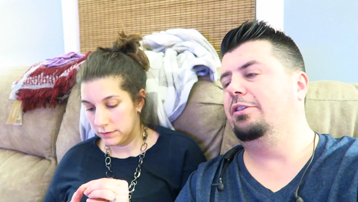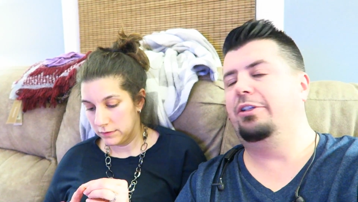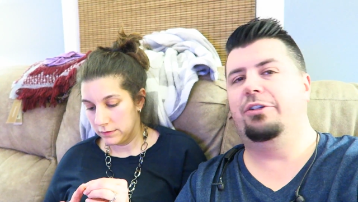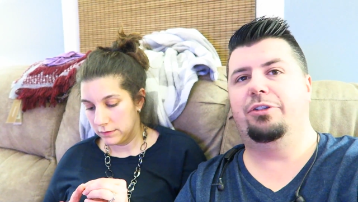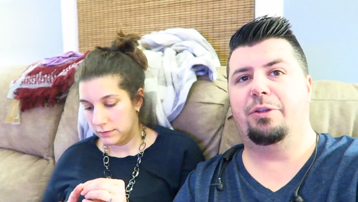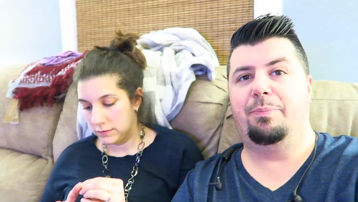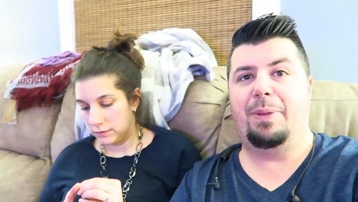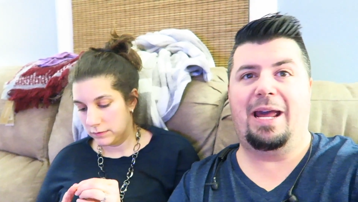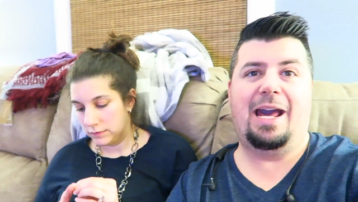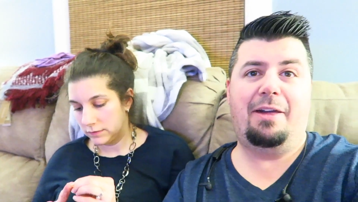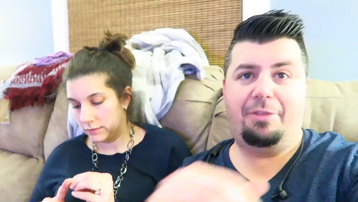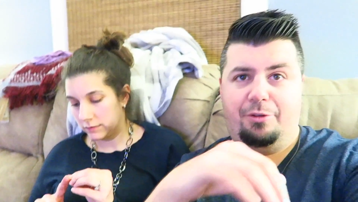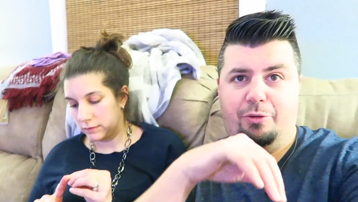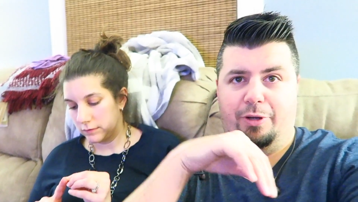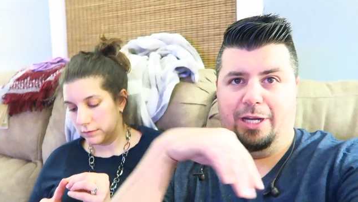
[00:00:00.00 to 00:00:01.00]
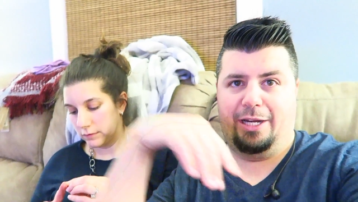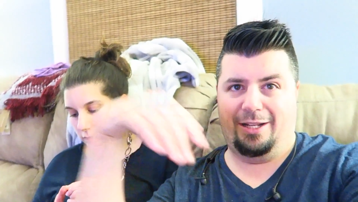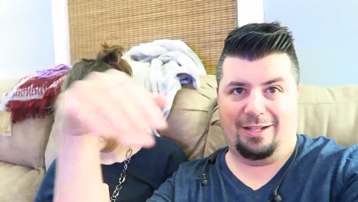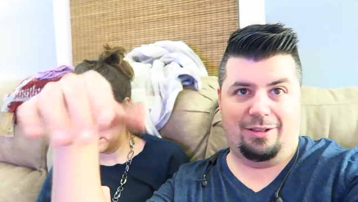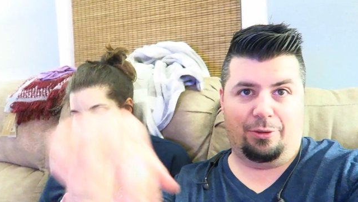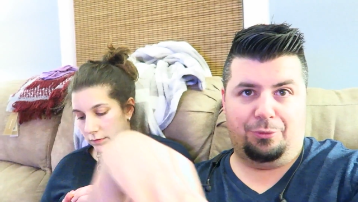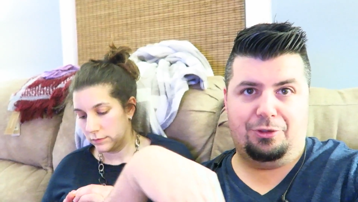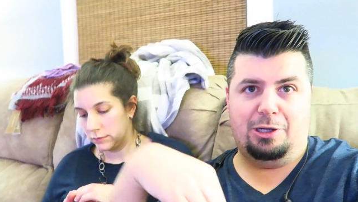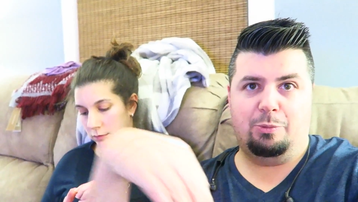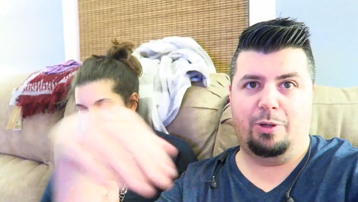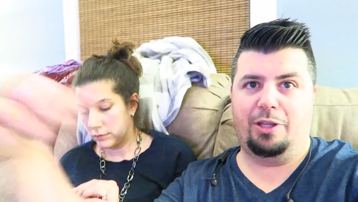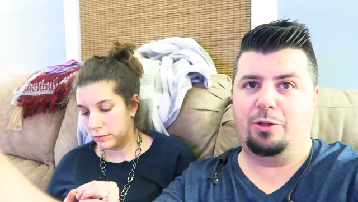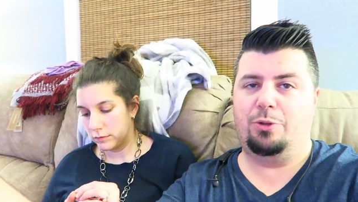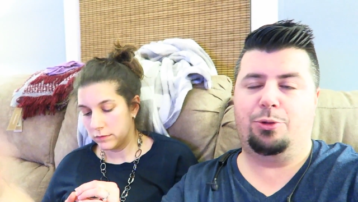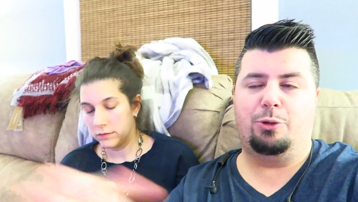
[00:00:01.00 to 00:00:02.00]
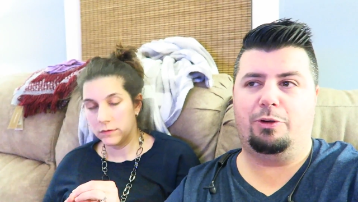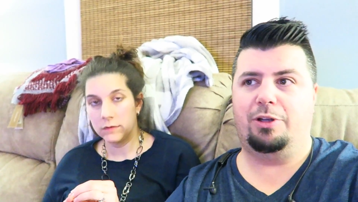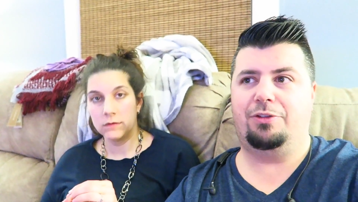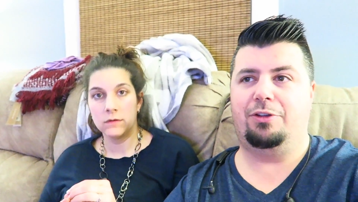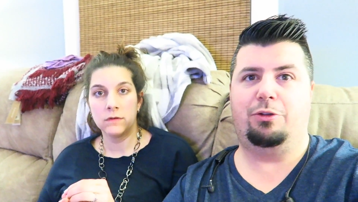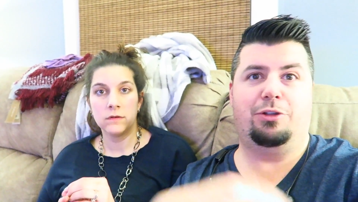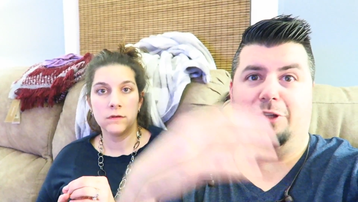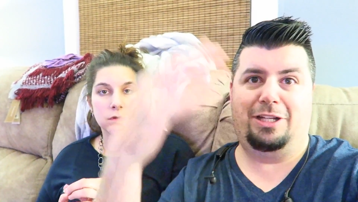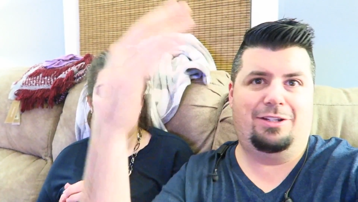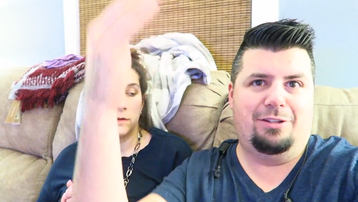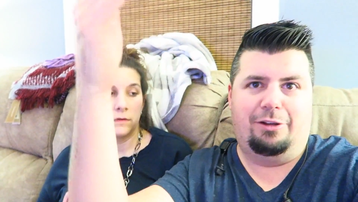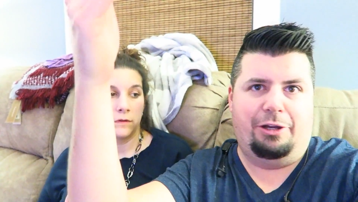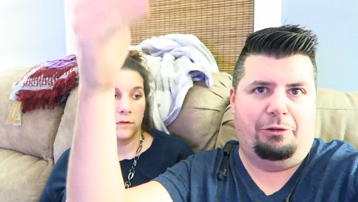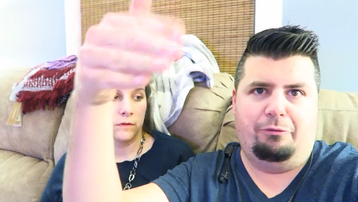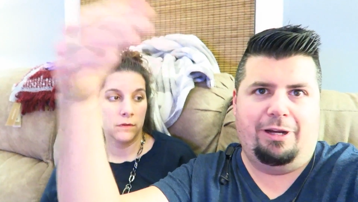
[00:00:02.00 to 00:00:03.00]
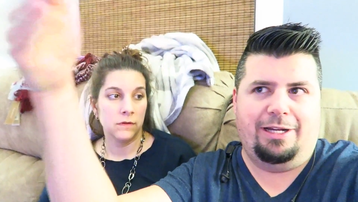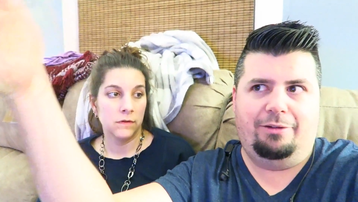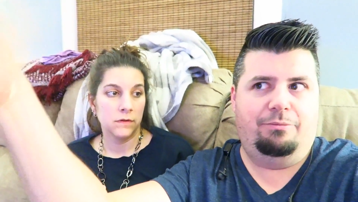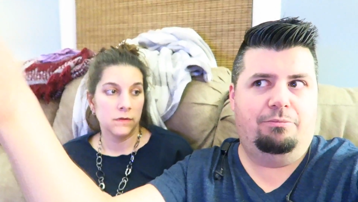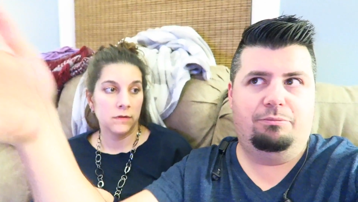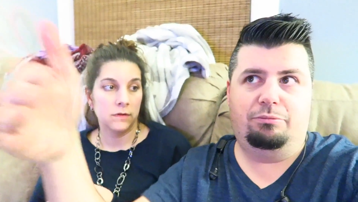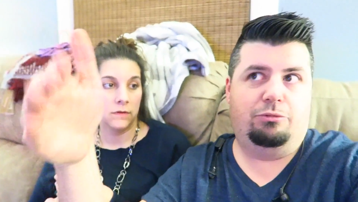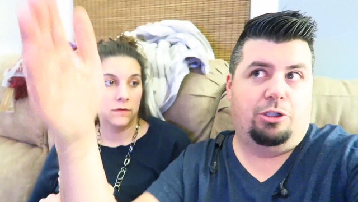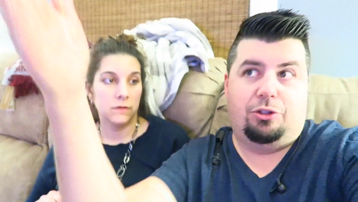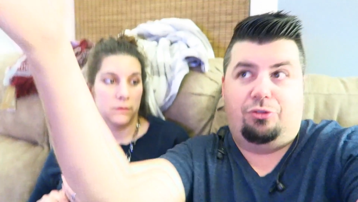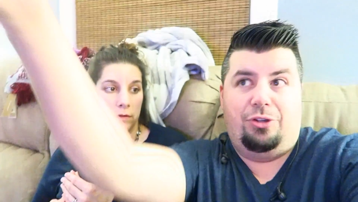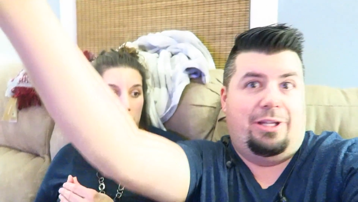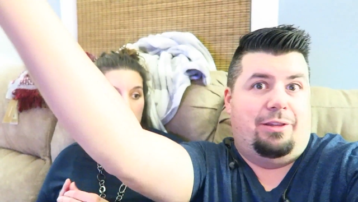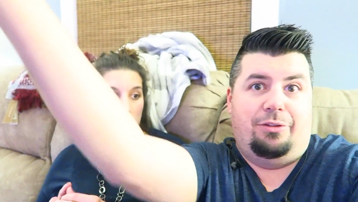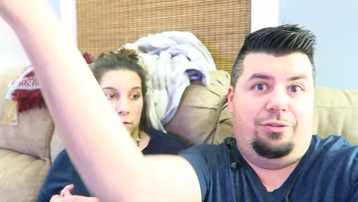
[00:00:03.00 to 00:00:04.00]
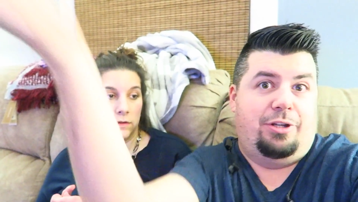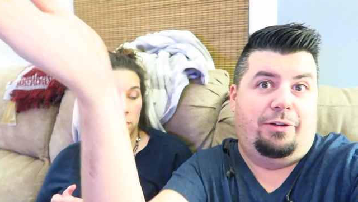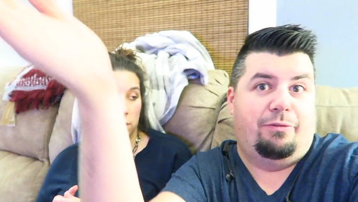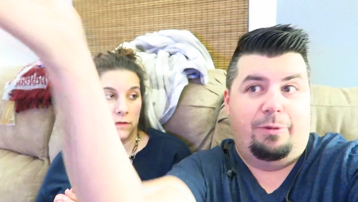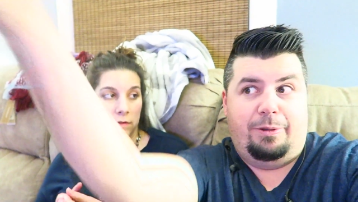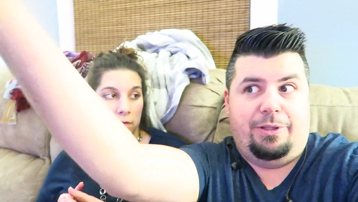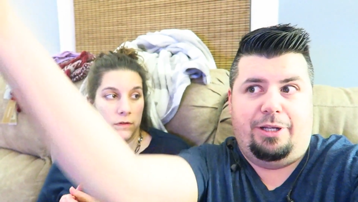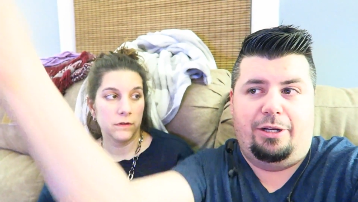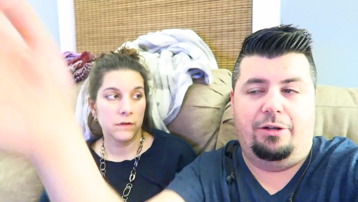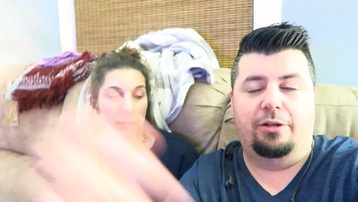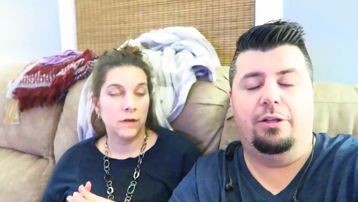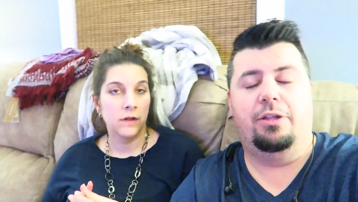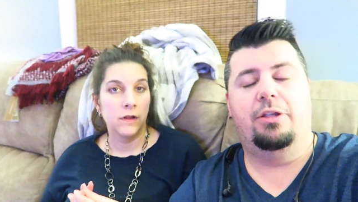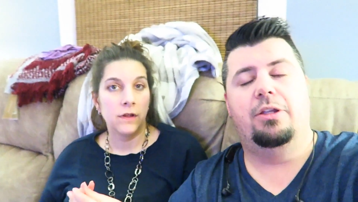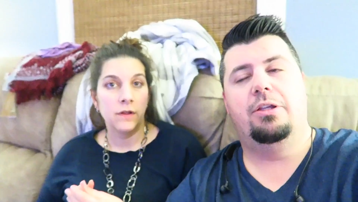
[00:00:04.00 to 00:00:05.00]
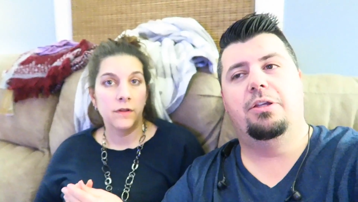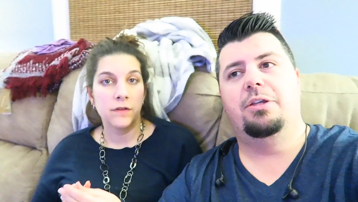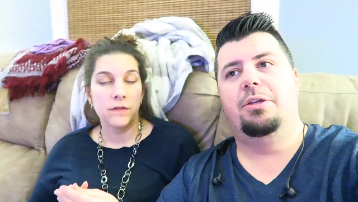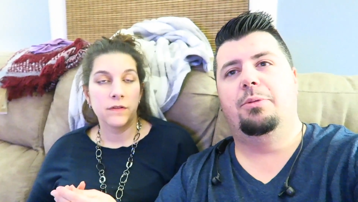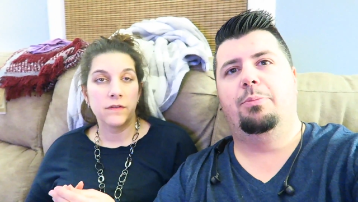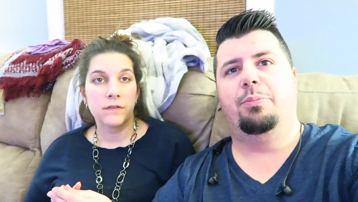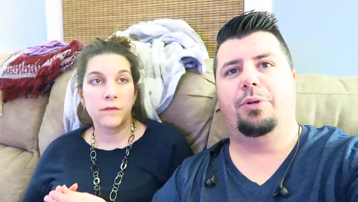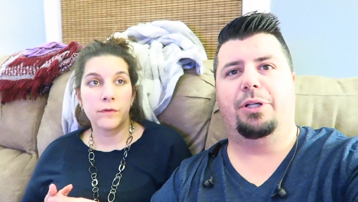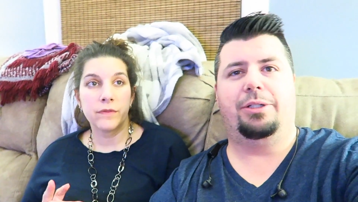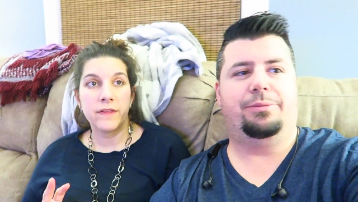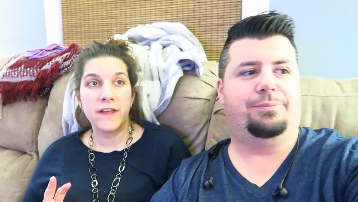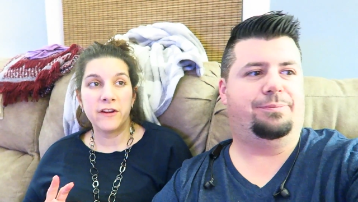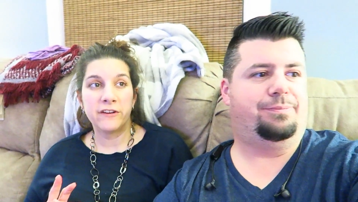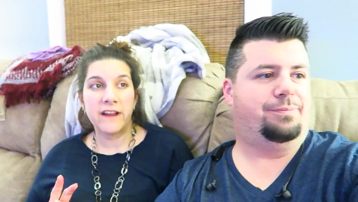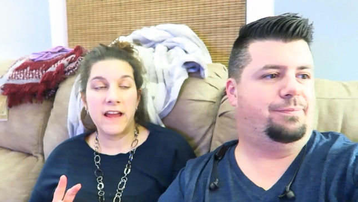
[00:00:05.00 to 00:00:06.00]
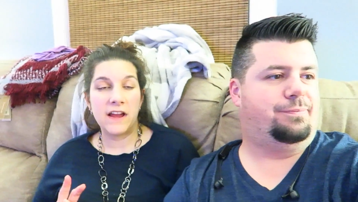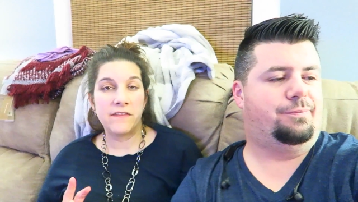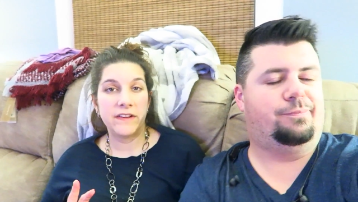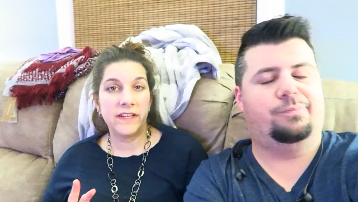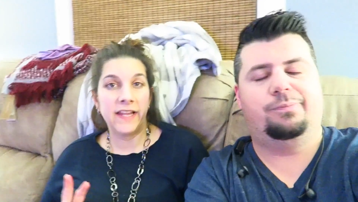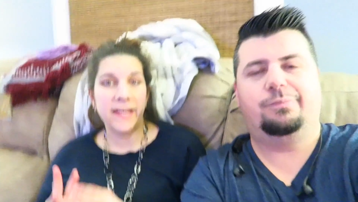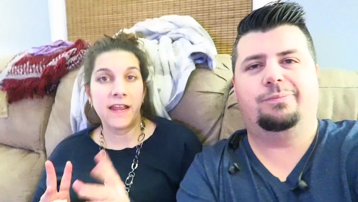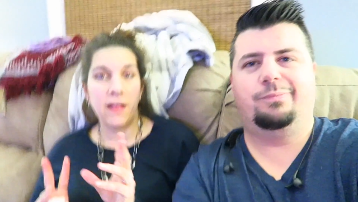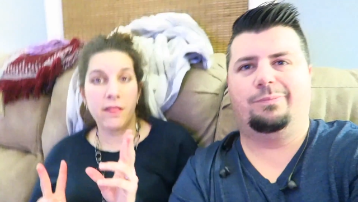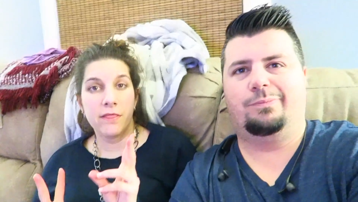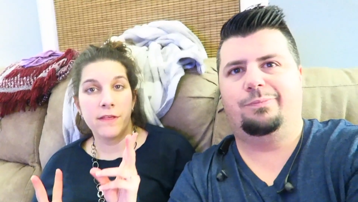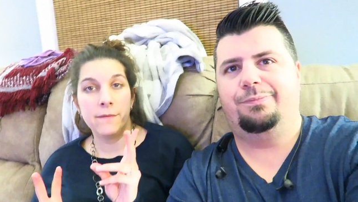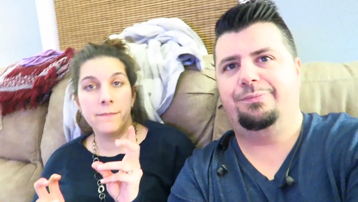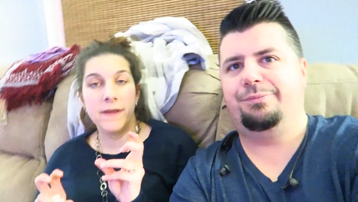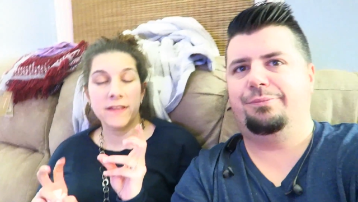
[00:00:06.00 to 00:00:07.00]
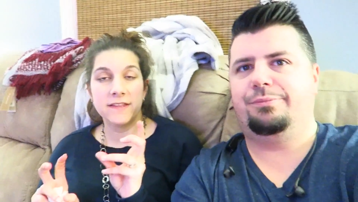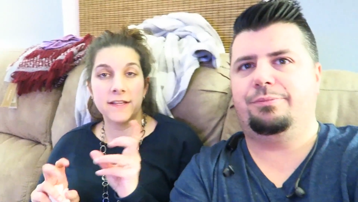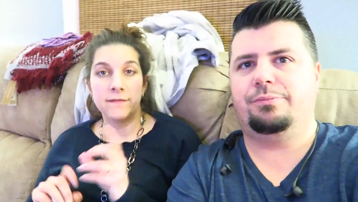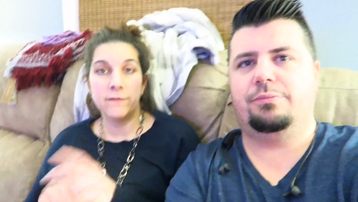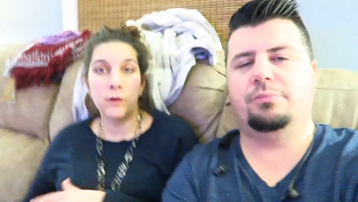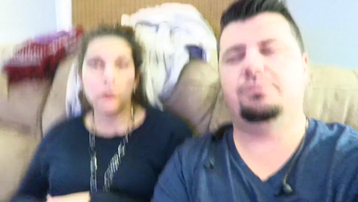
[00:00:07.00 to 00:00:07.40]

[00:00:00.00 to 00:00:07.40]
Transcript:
Speaker 1: There's a PATH train, like a little subway that goes over to the city. It's literally right, you can see the city right there.
Speaker 2: So they are having like the best of